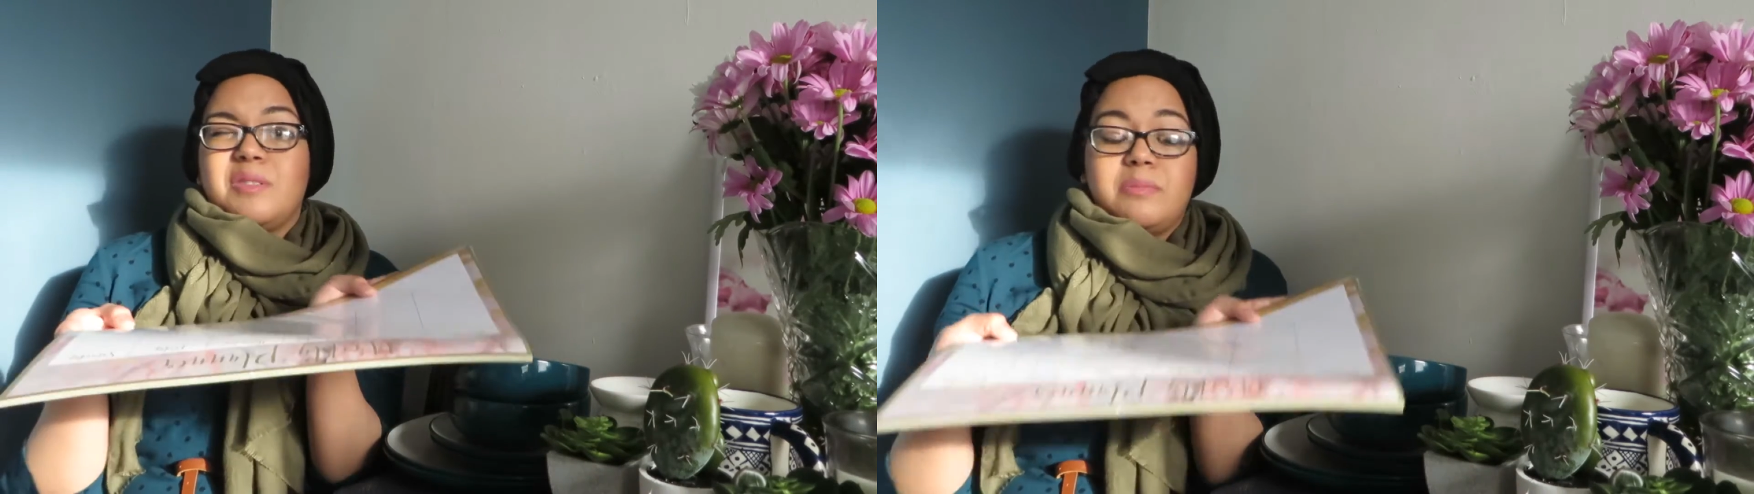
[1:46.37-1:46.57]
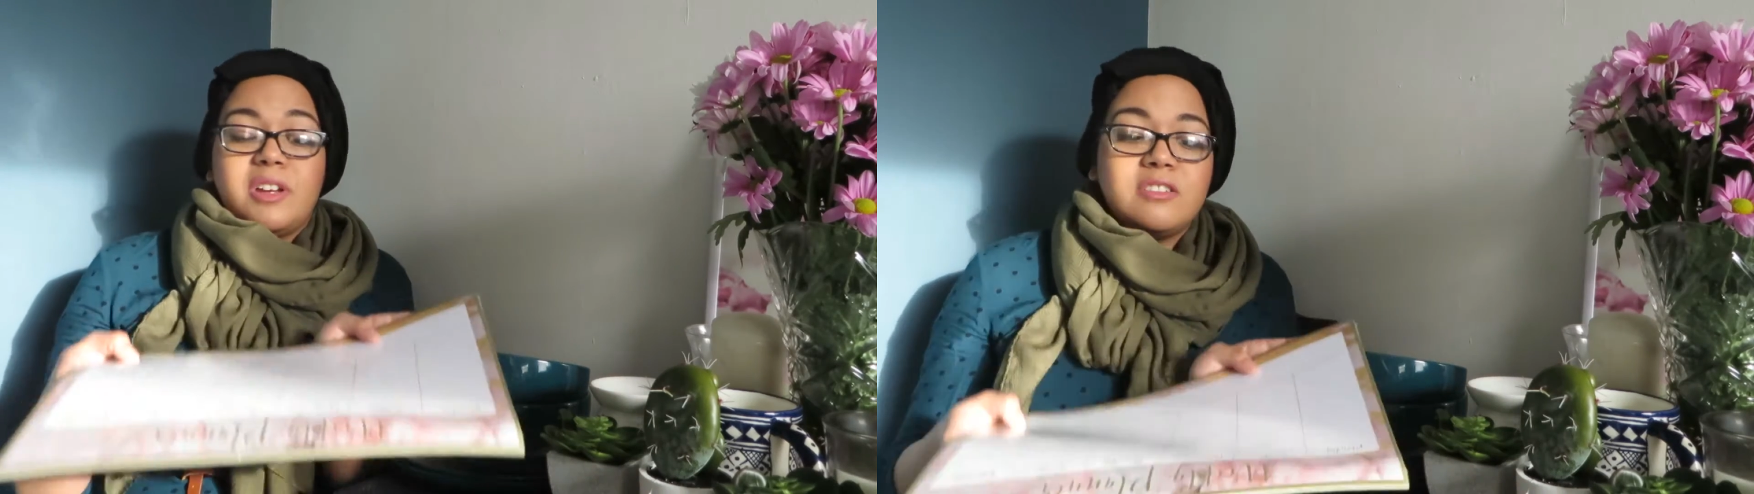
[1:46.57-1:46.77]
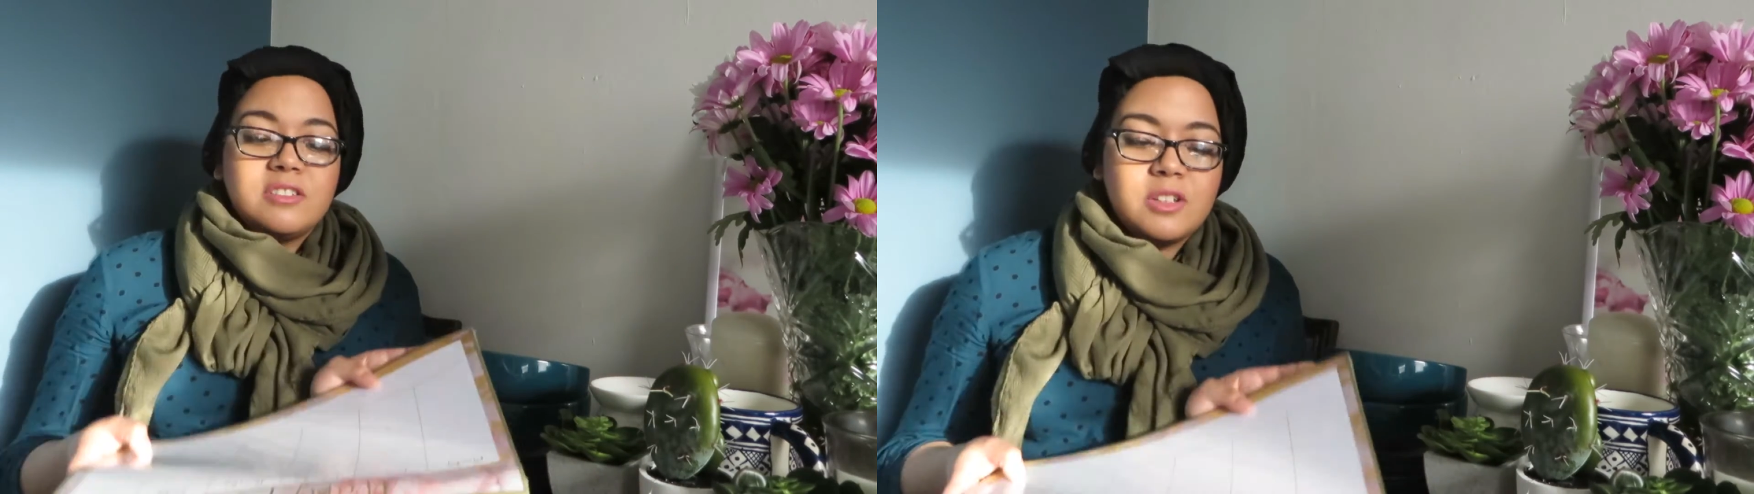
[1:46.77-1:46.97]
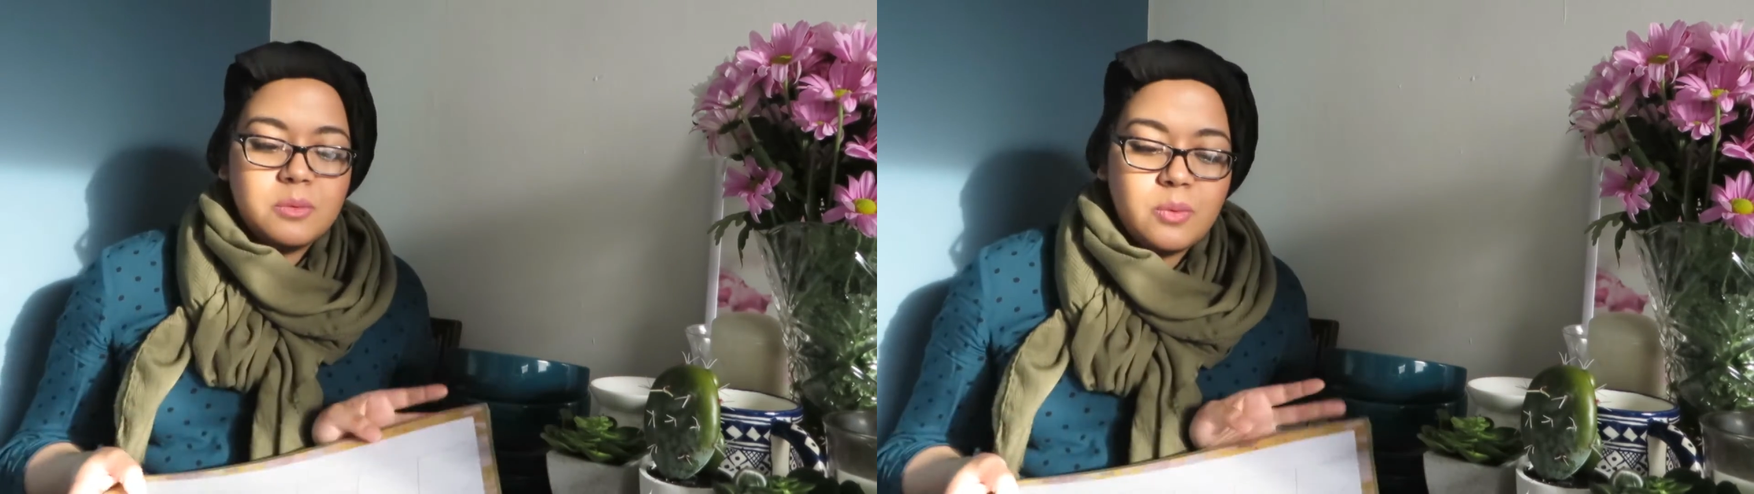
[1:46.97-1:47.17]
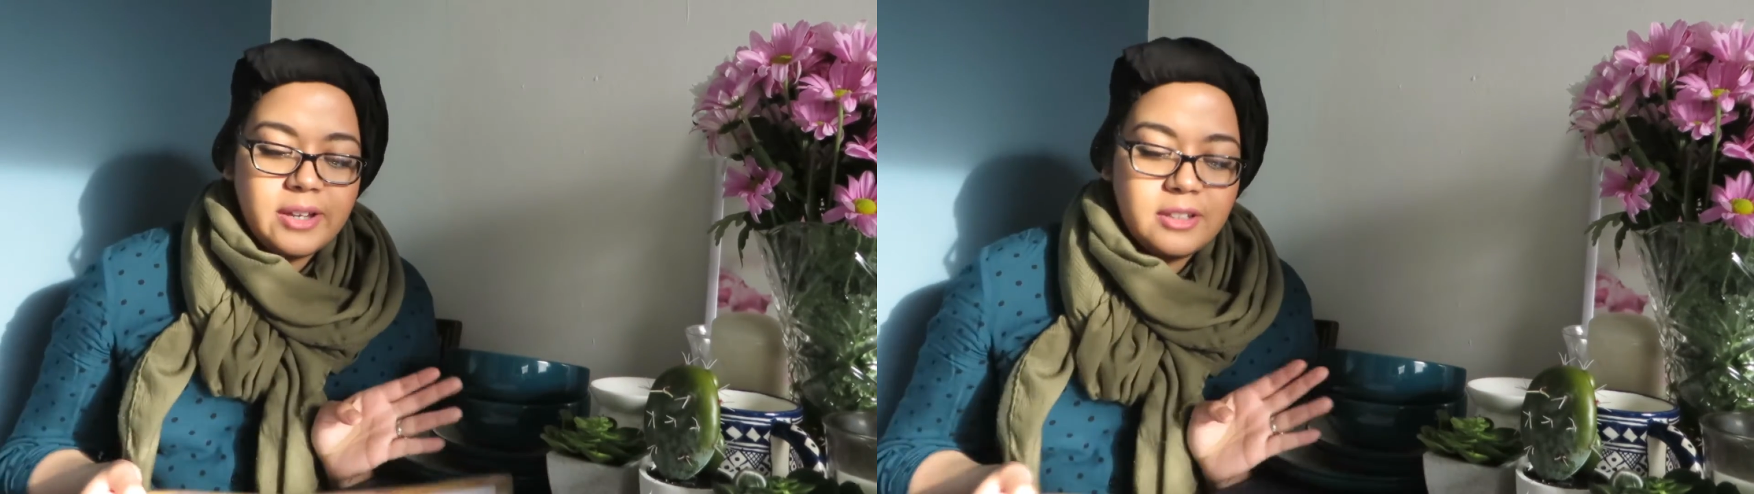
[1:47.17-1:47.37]
£1, so
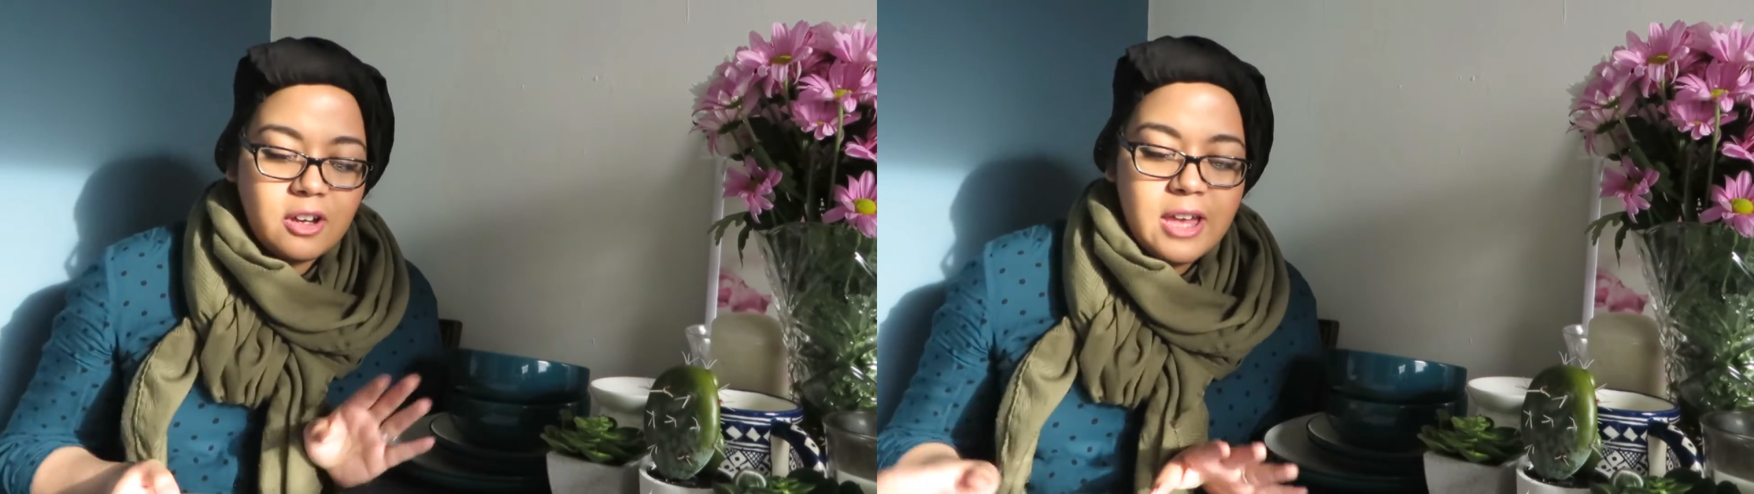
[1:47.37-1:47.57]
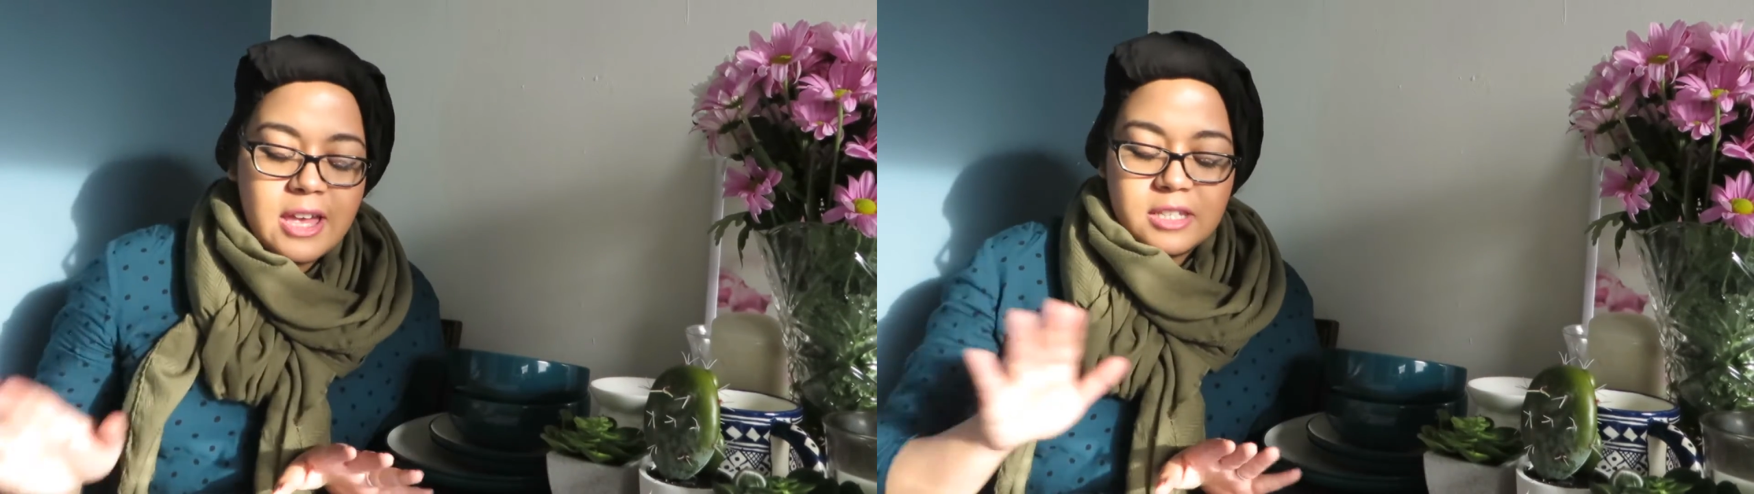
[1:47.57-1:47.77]
why not.